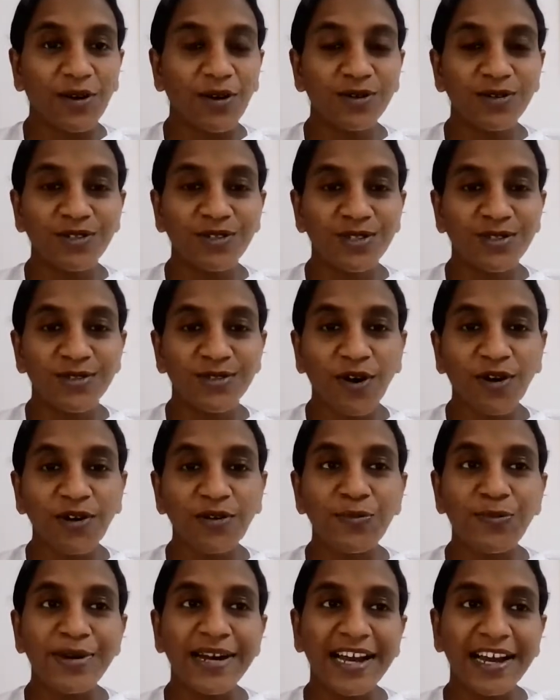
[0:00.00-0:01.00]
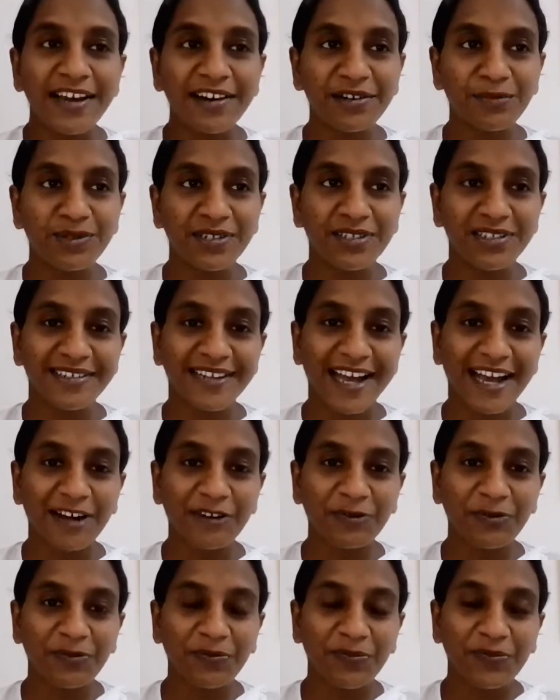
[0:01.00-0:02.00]
oh, it's not bearable
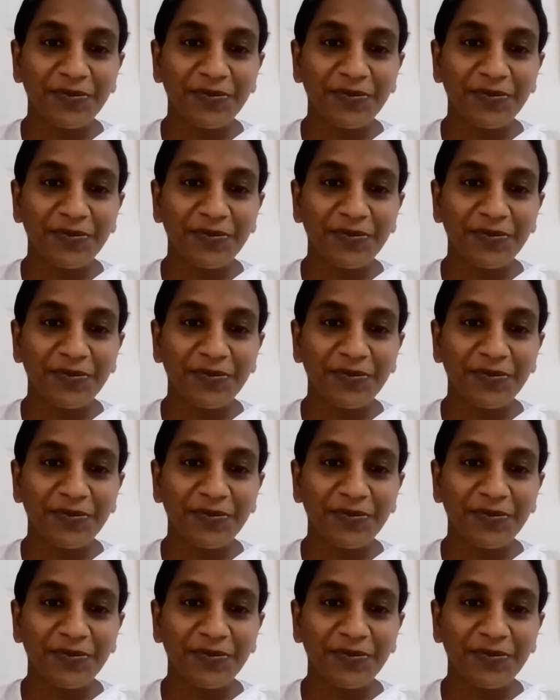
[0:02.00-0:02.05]
now.